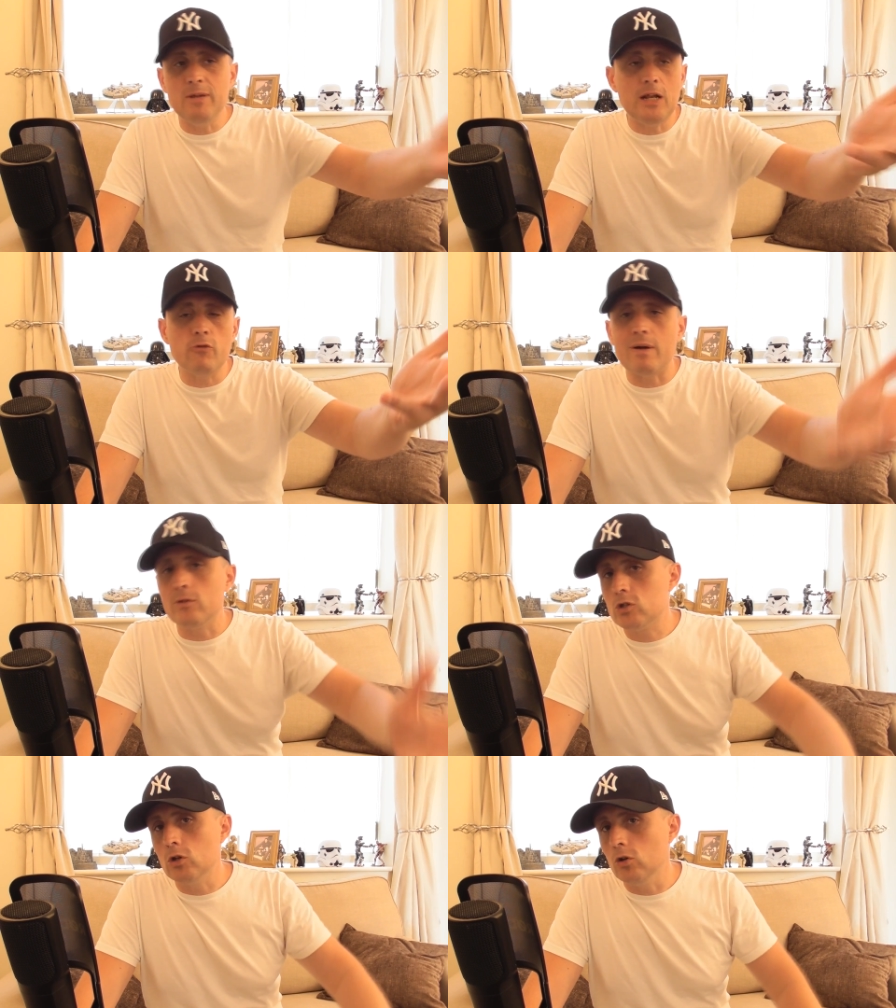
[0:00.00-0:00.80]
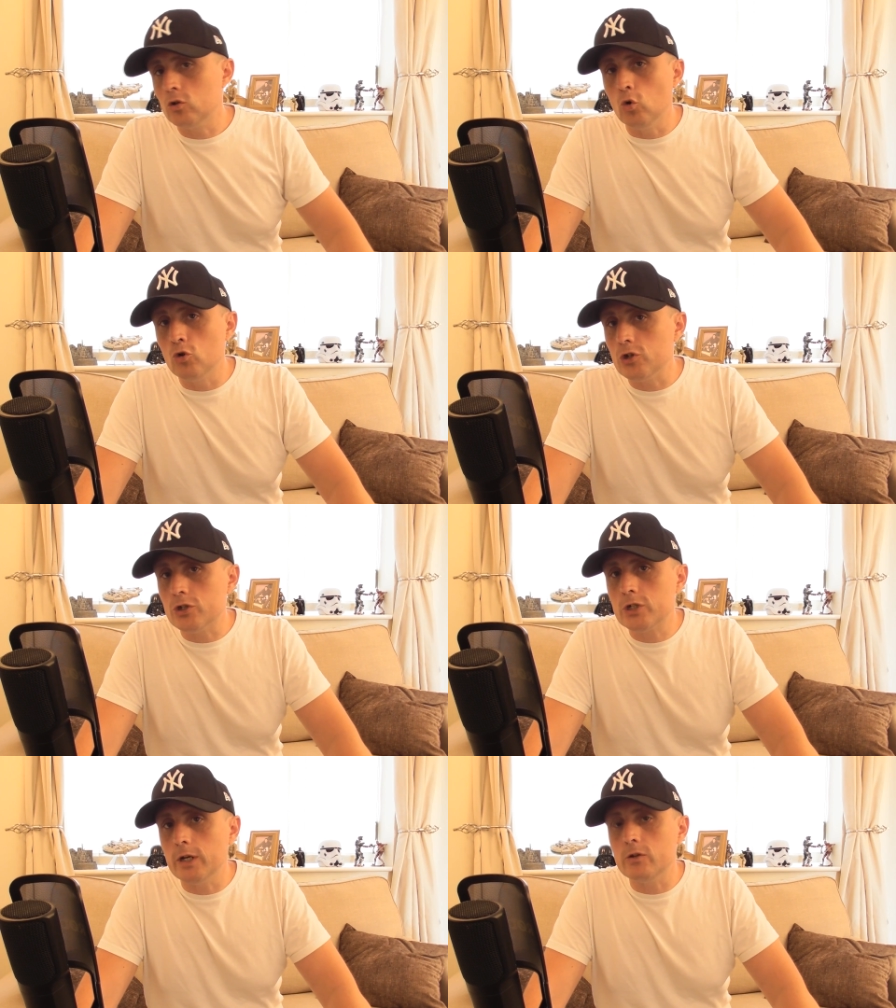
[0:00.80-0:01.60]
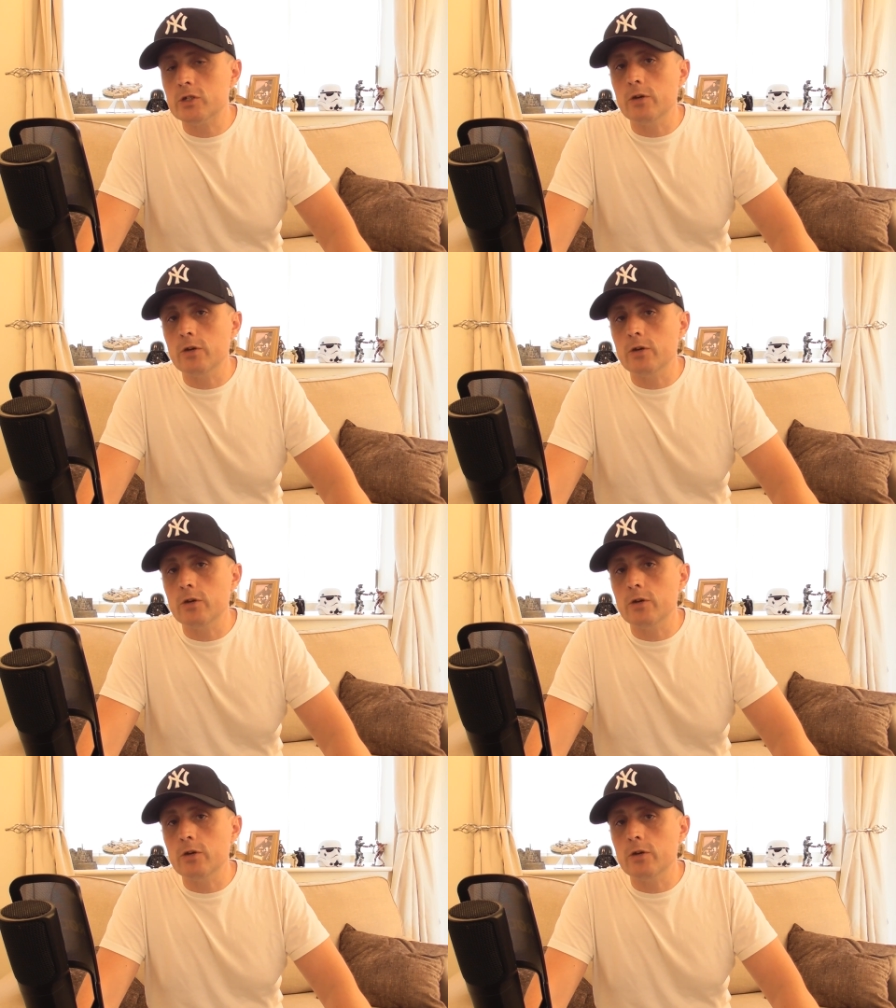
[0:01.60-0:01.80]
I mean, Unravel 2 looked gorgeous, you know.